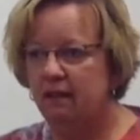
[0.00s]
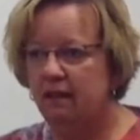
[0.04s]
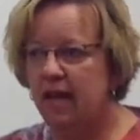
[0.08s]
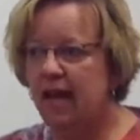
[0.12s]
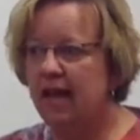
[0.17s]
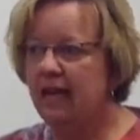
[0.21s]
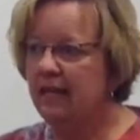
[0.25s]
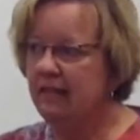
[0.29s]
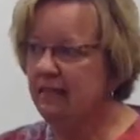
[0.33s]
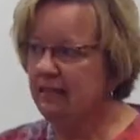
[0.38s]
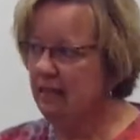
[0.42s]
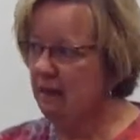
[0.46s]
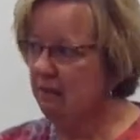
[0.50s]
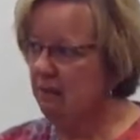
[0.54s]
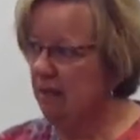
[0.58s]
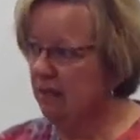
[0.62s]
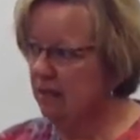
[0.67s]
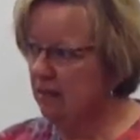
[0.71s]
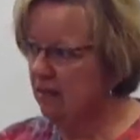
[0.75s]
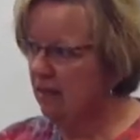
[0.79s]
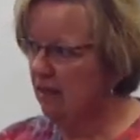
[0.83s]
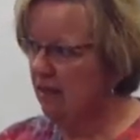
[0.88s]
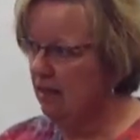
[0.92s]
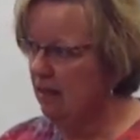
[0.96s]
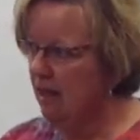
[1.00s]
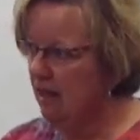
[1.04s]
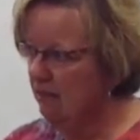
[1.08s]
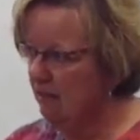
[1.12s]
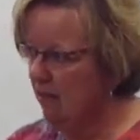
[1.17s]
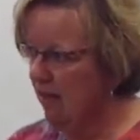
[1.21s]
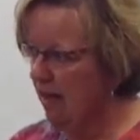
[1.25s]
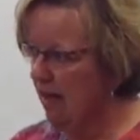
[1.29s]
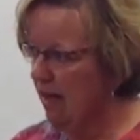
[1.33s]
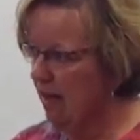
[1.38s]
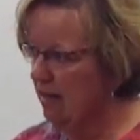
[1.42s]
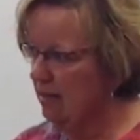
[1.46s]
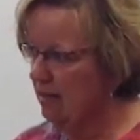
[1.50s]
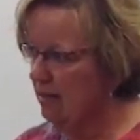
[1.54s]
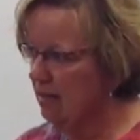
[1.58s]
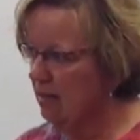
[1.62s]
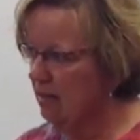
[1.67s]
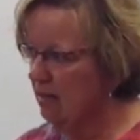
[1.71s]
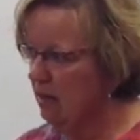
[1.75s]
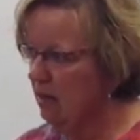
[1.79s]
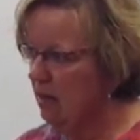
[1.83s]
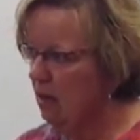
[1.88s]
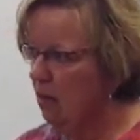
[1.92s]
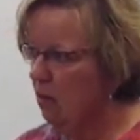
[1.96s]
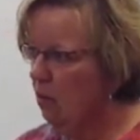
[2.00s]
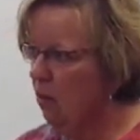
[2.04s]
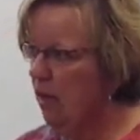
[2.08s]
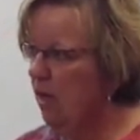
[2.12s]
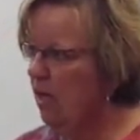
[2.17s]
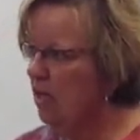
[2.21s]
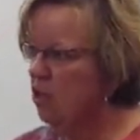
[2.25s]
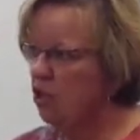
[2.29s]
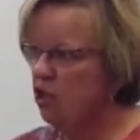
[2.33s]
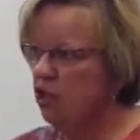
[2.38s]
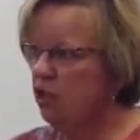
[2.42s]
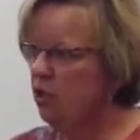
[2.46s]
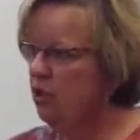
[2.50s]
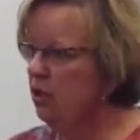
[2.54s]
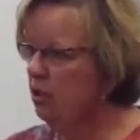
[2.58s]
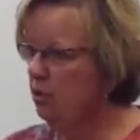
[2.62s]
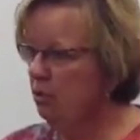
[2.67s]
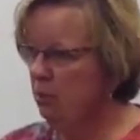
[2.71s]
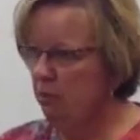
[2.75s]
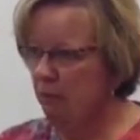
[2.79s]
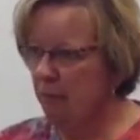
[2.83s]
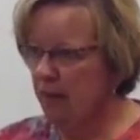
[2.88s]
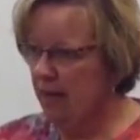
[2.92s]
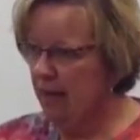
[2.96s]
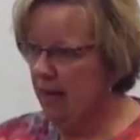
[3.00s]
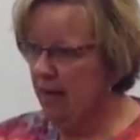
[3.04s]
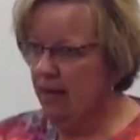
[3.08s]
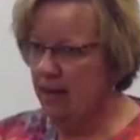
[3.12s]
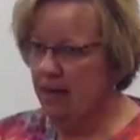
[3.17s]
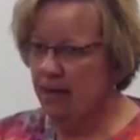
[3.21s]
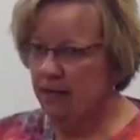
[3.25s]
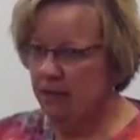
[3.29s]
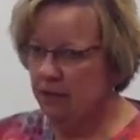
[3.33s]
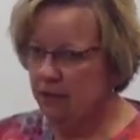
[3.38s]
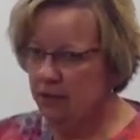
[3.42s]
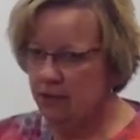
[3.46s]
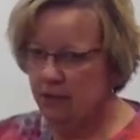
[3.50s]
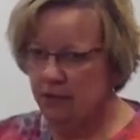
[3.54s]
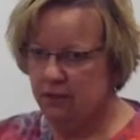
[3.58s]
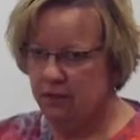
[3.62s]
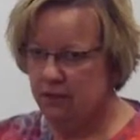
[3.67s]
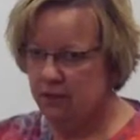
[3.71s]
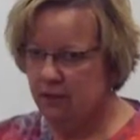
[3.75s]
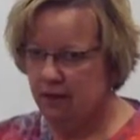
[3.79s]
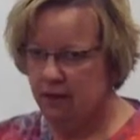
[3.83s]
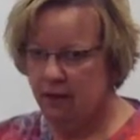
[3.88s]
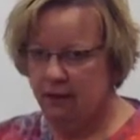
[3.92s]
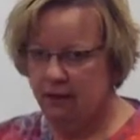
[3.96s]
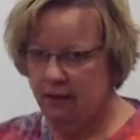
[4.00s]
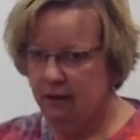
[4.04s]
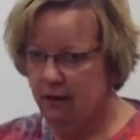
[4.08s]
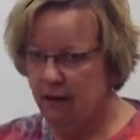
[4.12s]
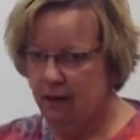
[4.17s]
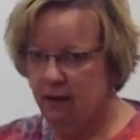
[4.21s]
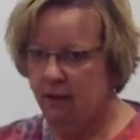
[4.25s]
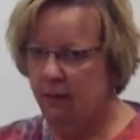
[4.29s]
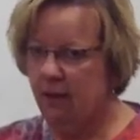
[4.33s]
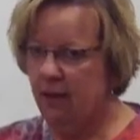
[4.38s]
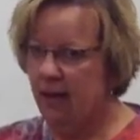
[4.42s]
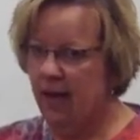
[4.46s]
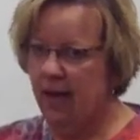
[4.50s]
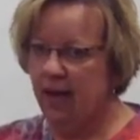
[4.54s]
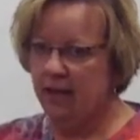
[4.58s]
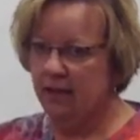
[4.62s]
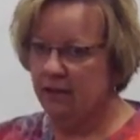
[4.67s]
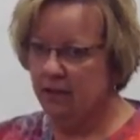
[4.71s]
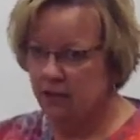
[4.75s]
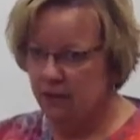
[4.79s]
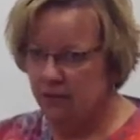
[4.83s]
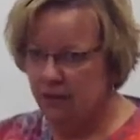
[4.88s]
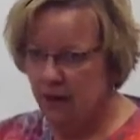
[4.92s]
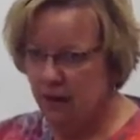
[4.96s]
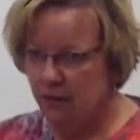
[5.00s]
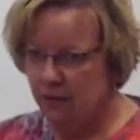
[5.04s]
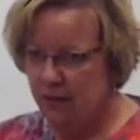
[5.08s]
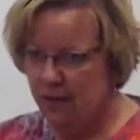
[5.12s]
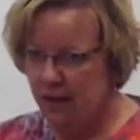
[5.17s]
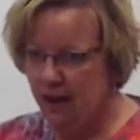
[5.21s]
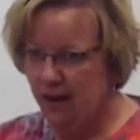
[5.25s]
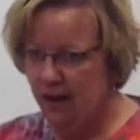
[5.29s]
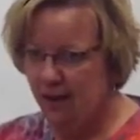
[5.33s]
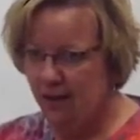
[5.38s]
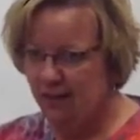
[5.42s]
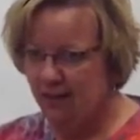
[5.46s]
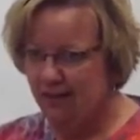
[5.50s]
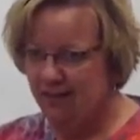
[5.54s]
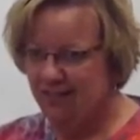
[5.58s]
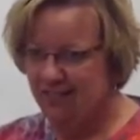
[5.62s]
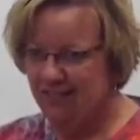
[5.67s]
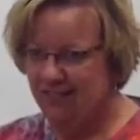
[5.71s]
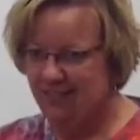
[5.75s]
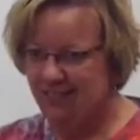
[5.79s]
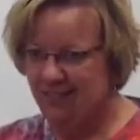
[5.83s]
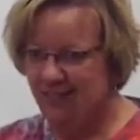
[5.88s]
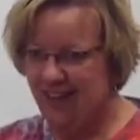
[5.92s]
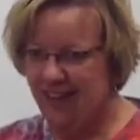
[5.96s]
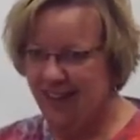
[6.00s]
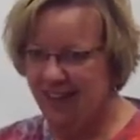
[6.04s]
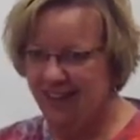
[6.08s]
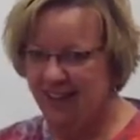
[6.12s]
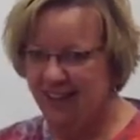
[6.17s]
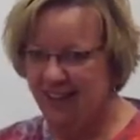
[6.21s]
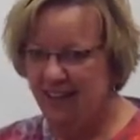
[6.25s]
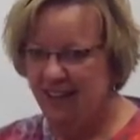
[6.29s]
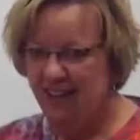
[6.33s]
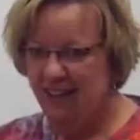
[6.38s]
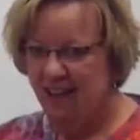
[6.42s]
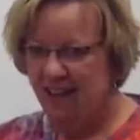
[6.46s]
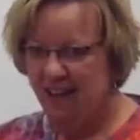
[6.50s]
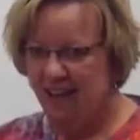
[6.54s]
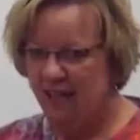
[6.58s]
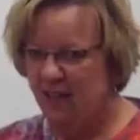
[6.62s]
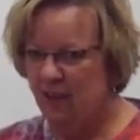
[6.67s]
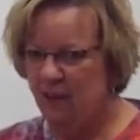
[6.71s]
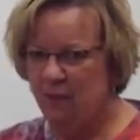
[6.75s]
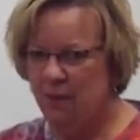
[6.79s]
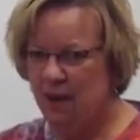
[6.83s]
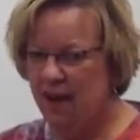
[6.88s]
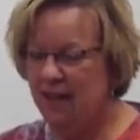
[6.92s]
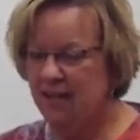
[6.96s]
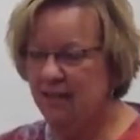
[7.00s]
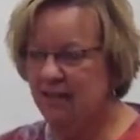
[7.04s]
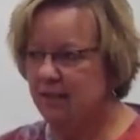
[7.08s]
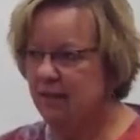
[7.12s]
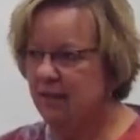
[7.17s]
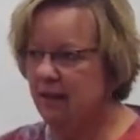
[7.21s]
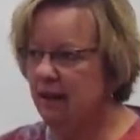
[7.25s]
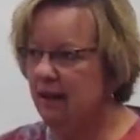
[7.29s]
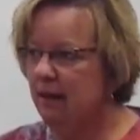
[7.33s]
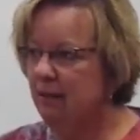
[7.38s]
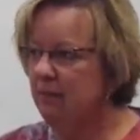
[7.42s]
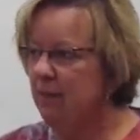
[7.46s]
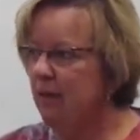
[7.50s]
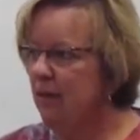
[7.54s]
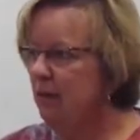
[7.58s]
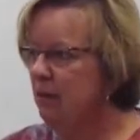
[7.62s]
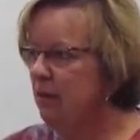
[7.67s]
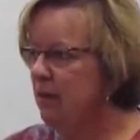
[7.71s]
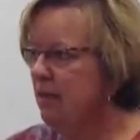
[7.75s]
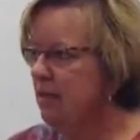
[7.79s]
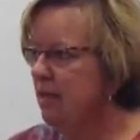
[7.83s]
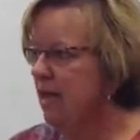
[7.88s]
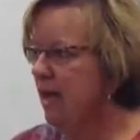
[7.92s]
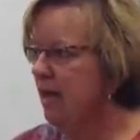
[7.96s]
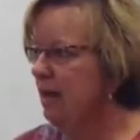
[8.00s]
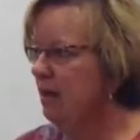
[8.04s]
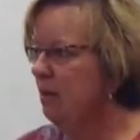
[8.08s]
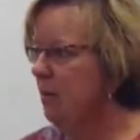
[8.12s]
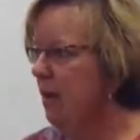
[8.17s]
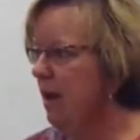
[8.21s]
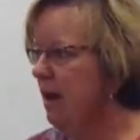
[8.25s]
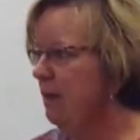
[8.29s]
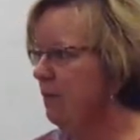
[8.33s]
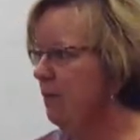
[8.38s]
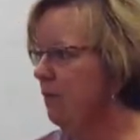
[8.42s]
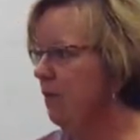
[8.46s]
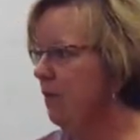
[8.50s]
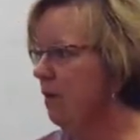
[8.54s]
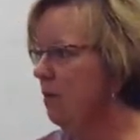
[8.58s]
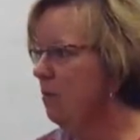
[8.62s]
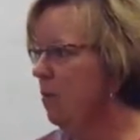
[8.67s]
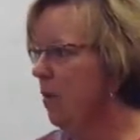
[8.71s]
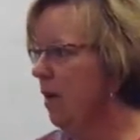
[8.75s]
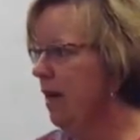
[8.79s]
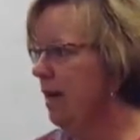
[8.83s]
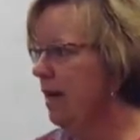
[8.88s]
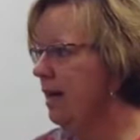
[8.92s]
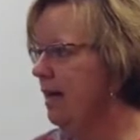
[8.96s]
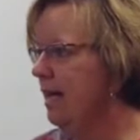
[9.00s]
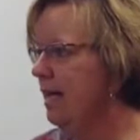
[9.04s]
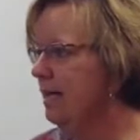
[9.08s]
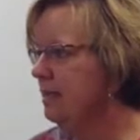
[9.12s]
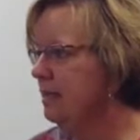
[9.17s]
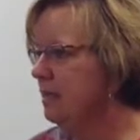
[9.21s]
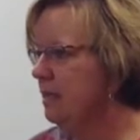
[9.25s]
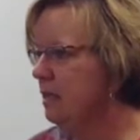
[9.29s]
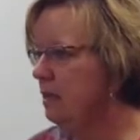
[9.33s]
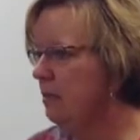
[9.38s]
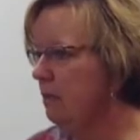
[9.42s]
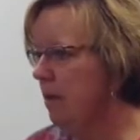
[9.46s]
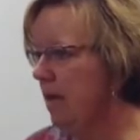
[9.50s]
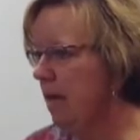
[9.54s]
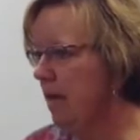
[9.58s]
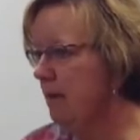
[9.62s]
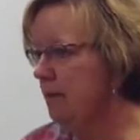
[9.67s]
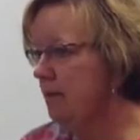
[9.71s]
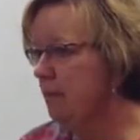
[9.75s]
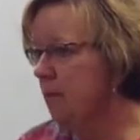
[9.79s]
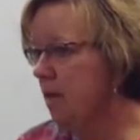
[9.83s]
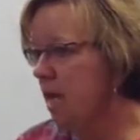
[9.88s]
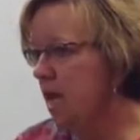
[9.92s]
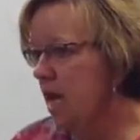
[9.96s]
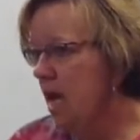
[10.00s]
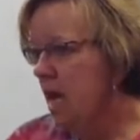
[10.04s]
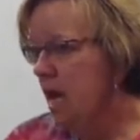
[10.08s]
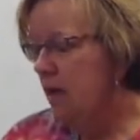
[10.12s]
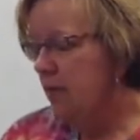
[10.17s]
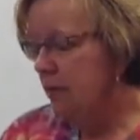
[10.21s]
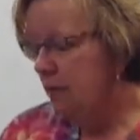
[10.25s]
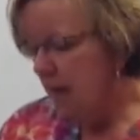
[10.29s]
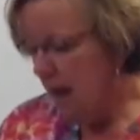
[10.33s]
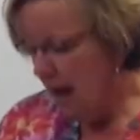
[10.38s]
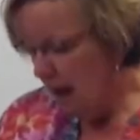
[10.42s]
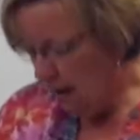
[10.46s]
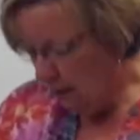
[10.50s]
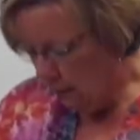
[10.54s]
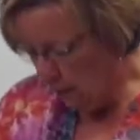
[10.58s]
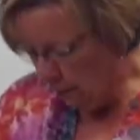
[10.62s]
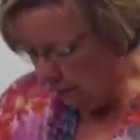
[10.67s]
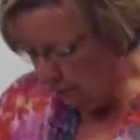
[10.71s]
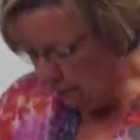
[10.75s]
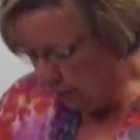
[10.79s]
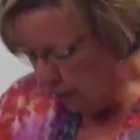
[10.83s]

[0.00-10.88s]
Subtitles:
academic significance. What it shouldn't be is just a quick answer out there, okay? Otherwise, it would take away from what it needs to be. Now,